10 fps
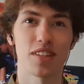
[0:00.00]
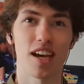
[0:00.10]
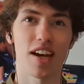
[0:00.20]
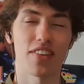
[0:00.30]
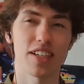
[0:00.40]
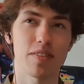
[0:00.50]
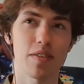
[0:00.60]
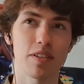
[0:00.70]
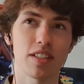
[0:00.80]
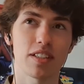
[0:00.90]
I think it might have
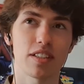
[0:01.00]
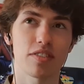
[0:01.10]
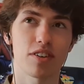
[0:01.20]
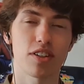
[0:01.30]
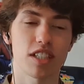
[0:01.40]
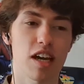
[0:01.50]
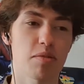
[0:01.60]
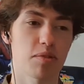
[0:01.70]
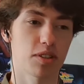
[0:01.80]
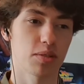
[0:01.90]
been the first game
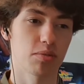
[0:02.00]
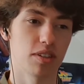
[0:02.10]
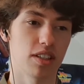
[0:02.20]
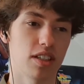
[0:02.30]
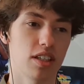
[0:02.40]
or something.